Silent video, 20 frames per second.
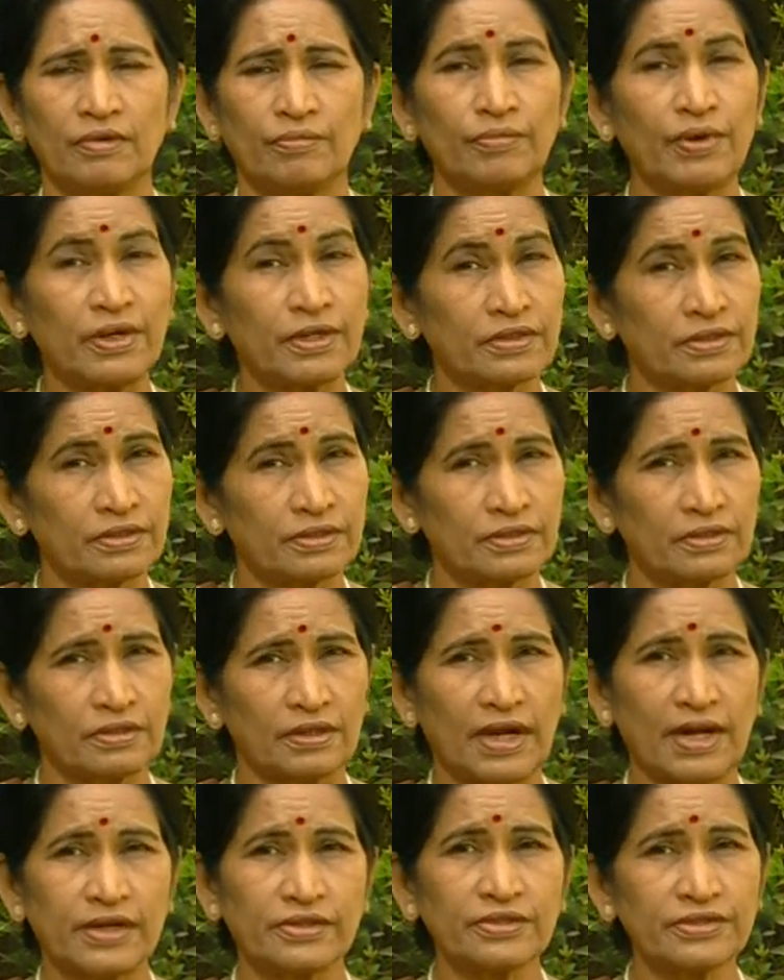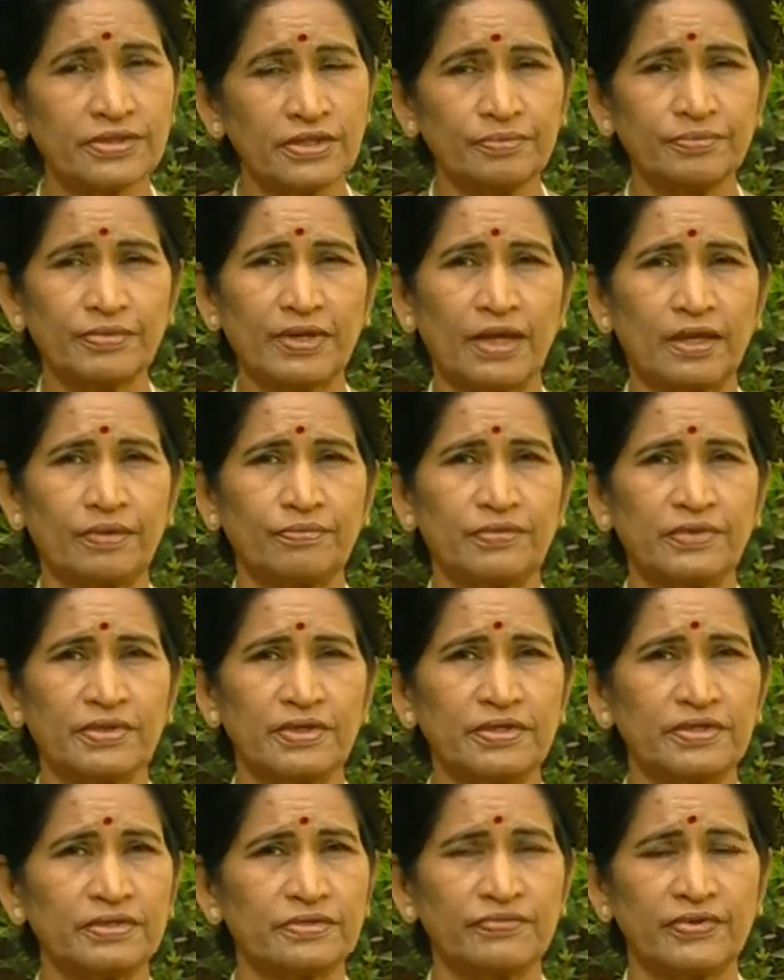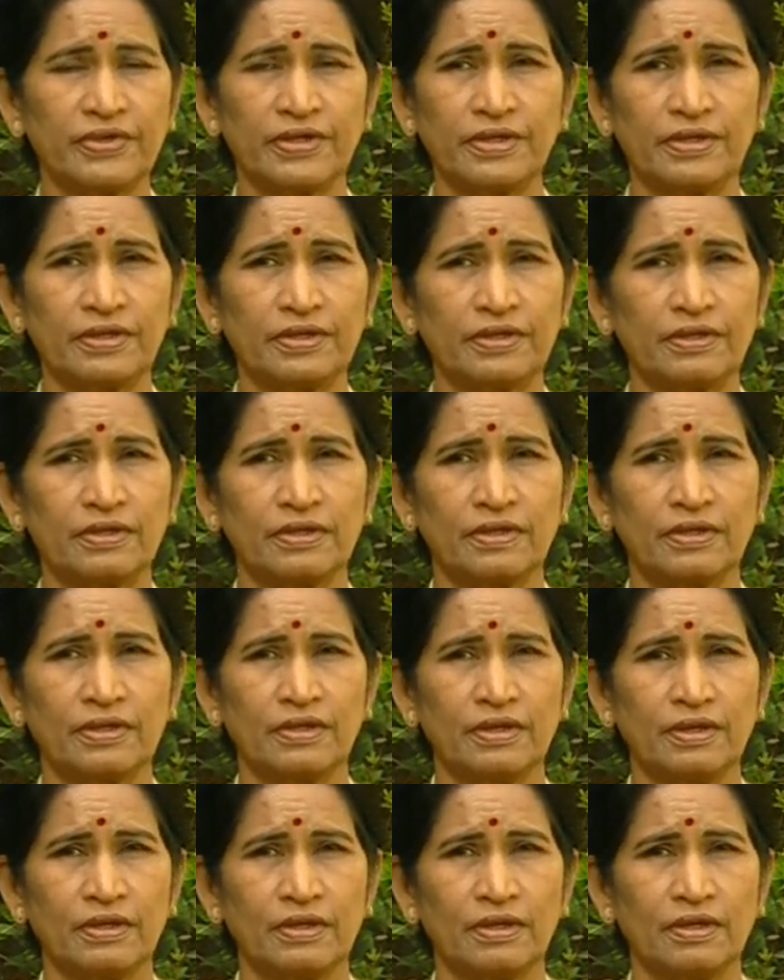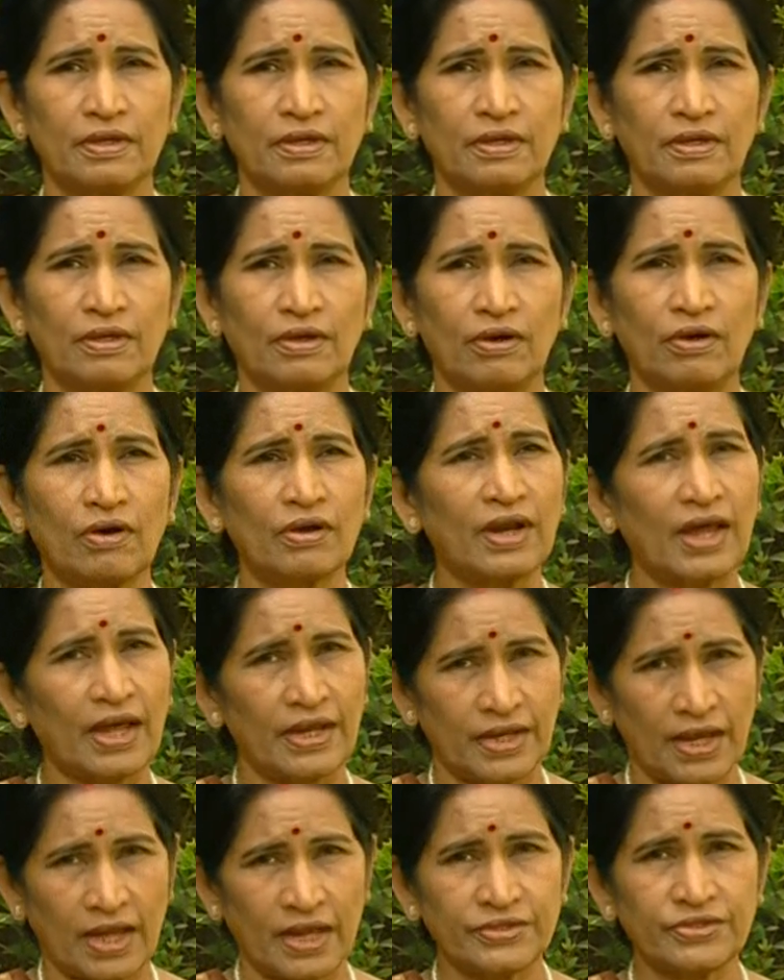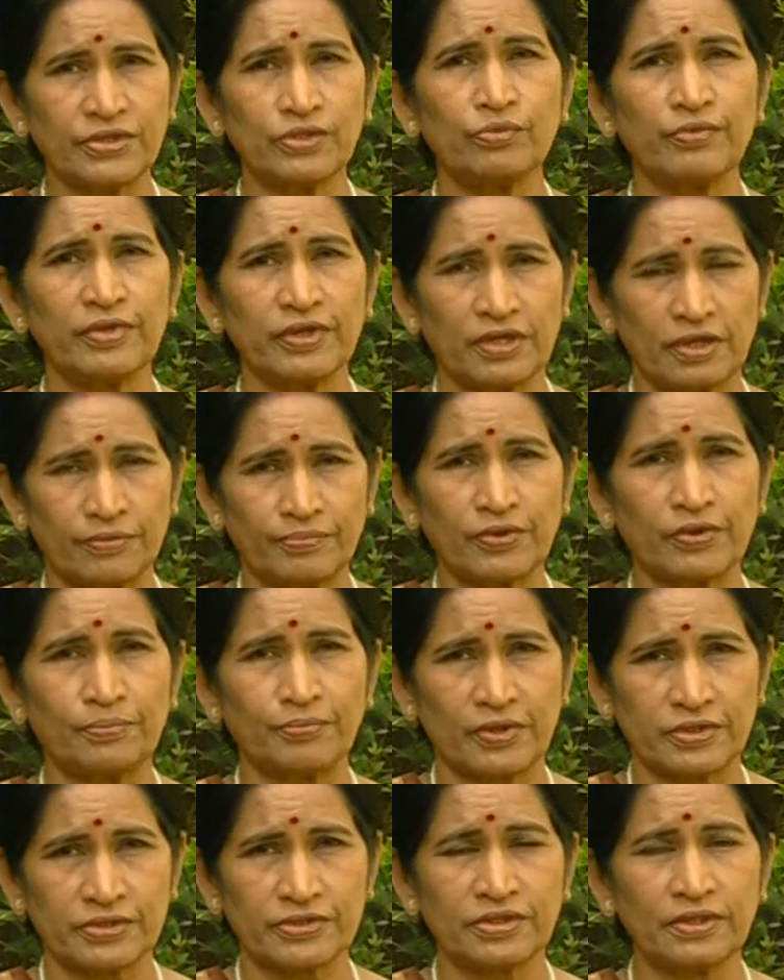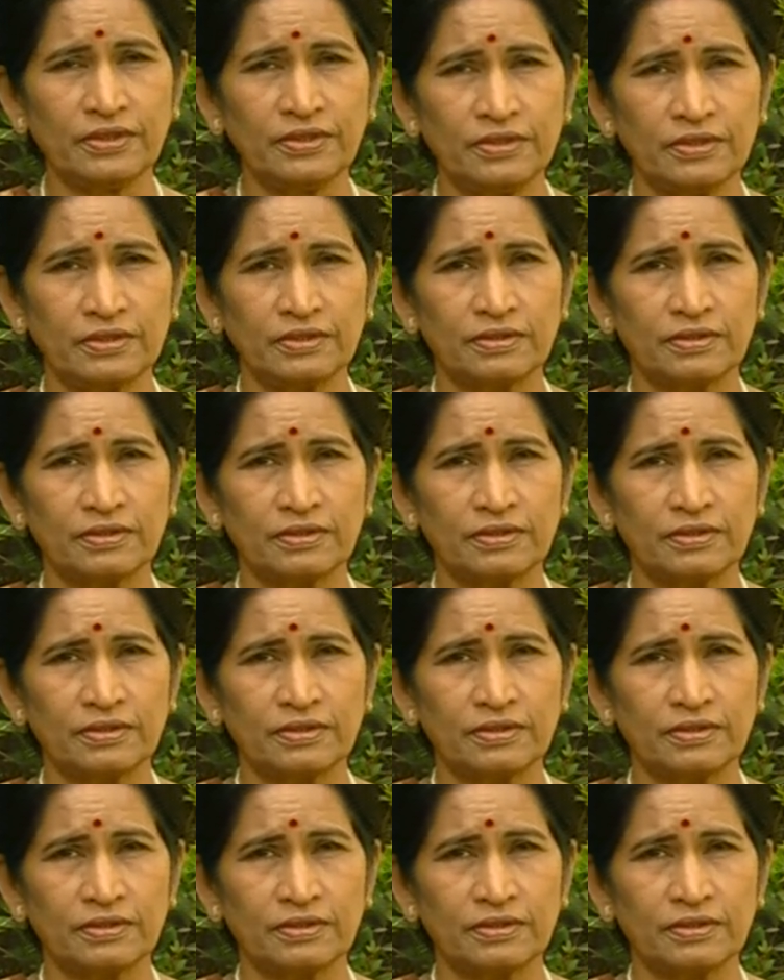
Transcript: But at the same time, he is very unassuming a person.